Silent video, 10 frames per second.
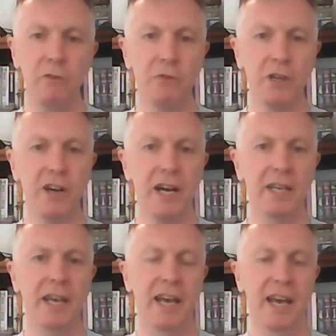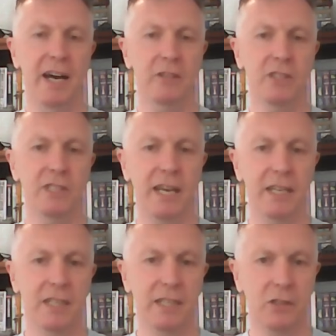figure out how to
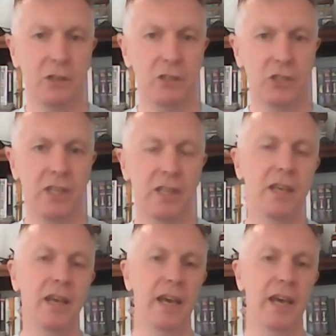take technology